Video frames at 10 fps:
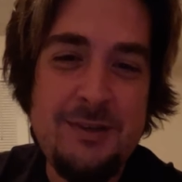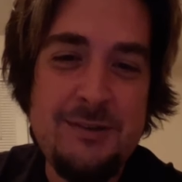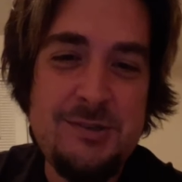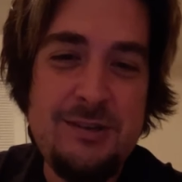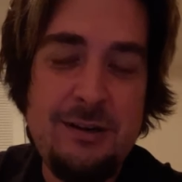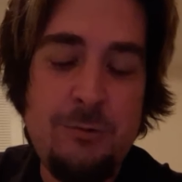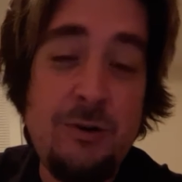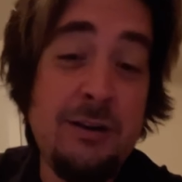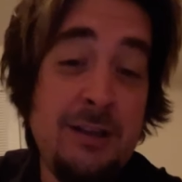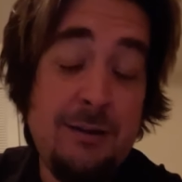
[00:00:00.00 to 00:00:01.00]
Because you know
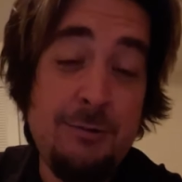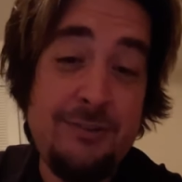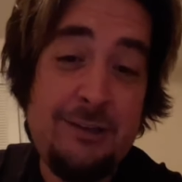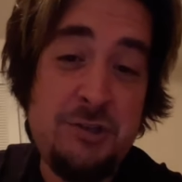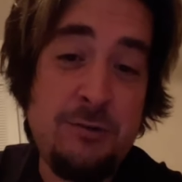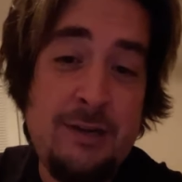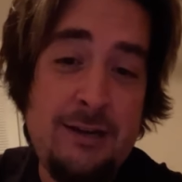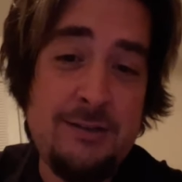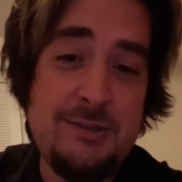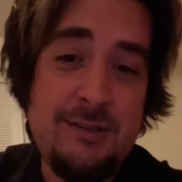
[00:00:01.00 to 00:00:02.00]
what? Without you
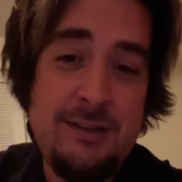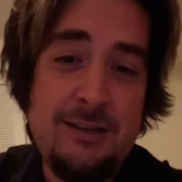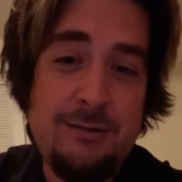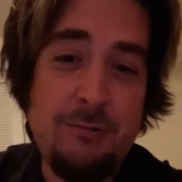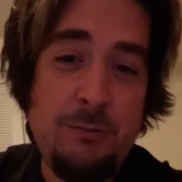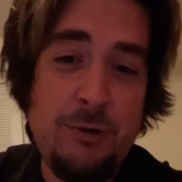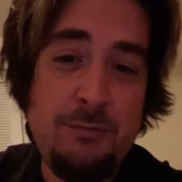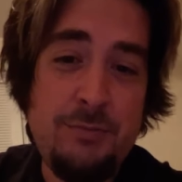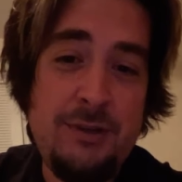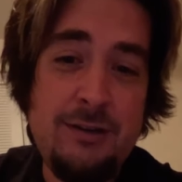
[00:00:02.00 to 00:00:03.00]
guys, we
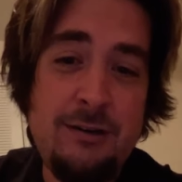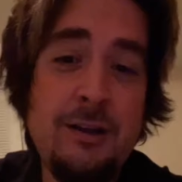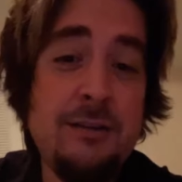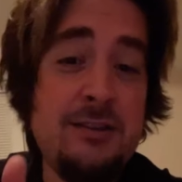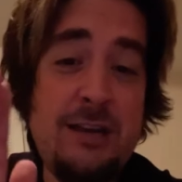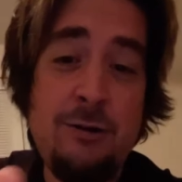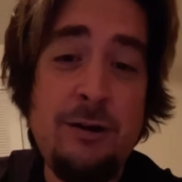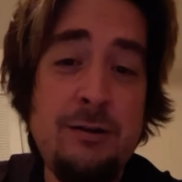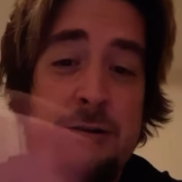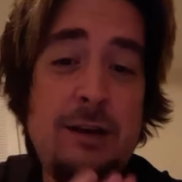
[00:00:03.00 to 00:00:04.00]
wouldn't be here.
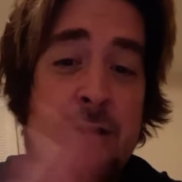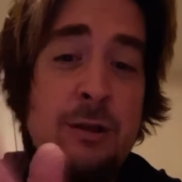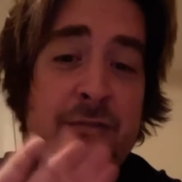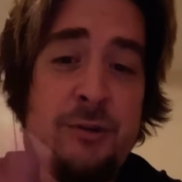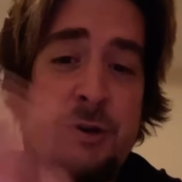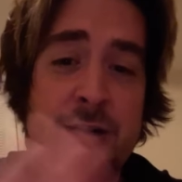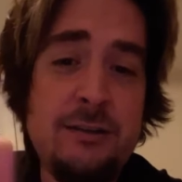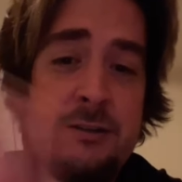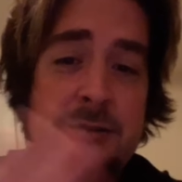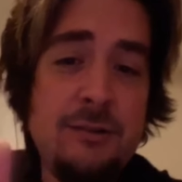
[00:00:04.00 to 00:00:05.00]
Kara, I love you,
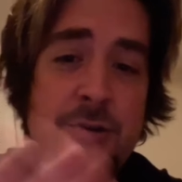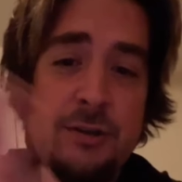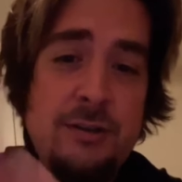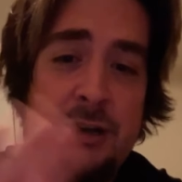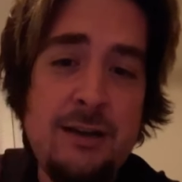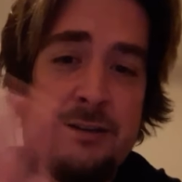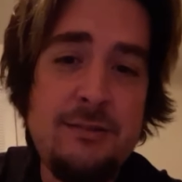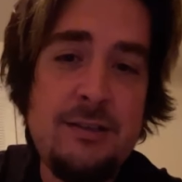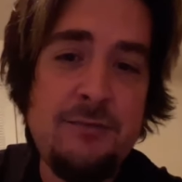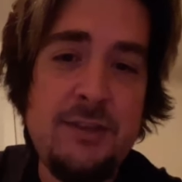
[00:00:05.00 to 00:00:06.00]
honey. Good night.
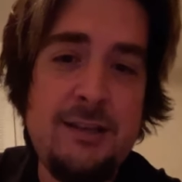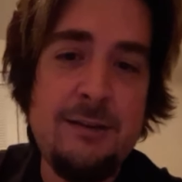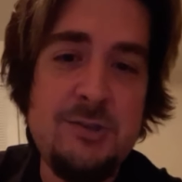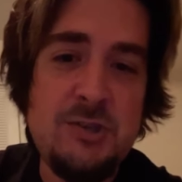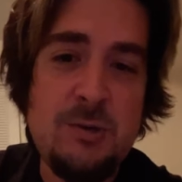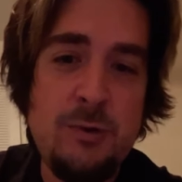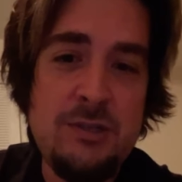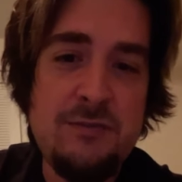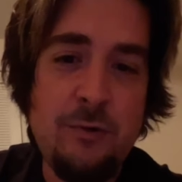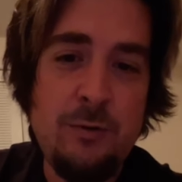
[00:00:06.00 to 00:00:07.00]
Give the kids a
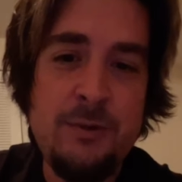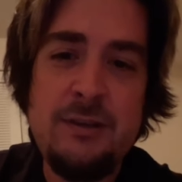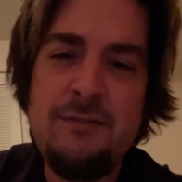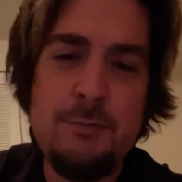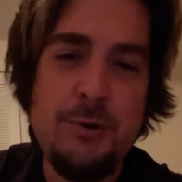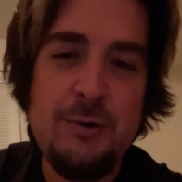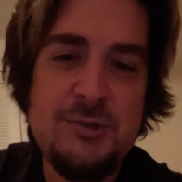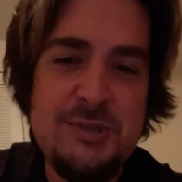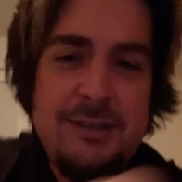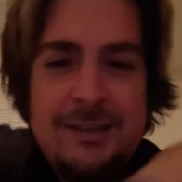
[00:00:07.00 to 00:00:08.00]
squeeze for me. Even
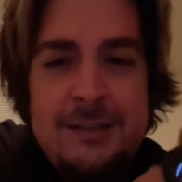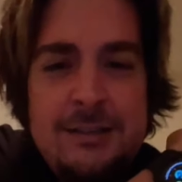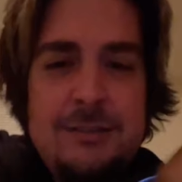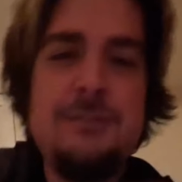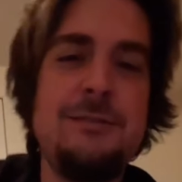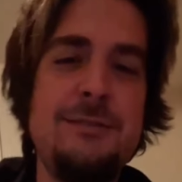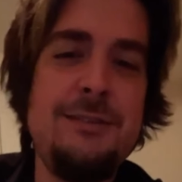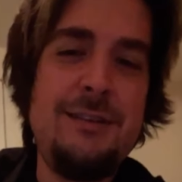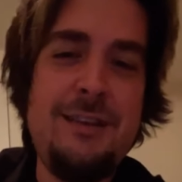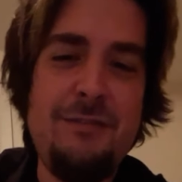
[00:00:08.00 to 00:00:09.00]
Percy,
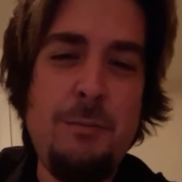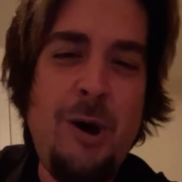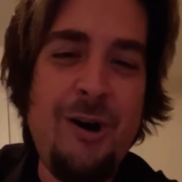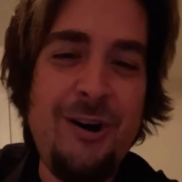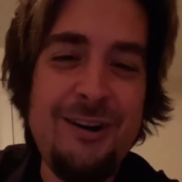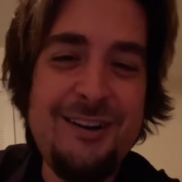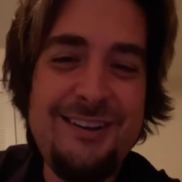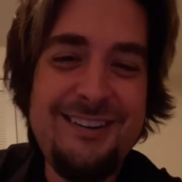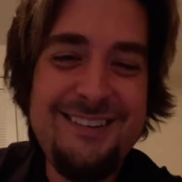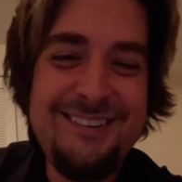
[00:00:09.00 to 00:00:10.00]
give him a hug.